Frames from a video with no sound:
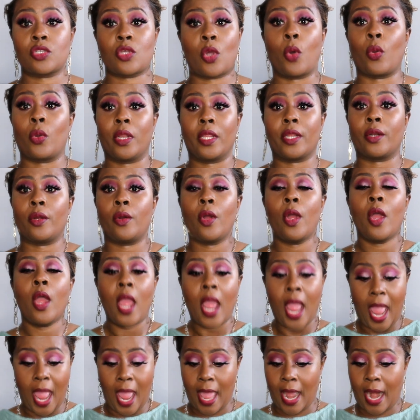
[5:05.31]
so little.
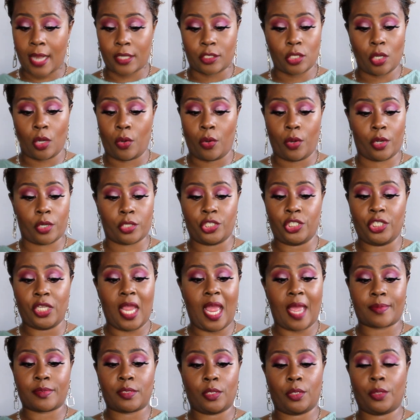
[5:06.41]
And I told her she
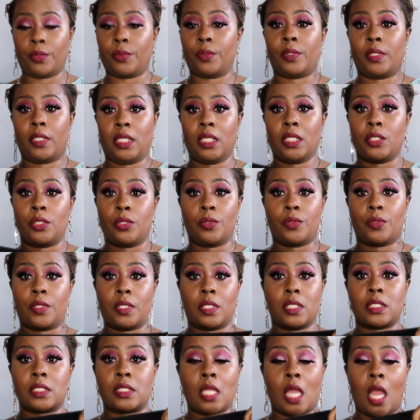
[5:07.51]
absolutely can do
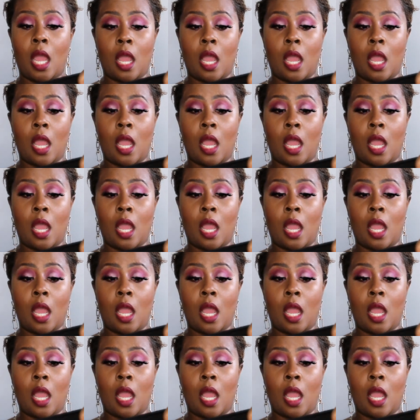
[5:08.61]
this,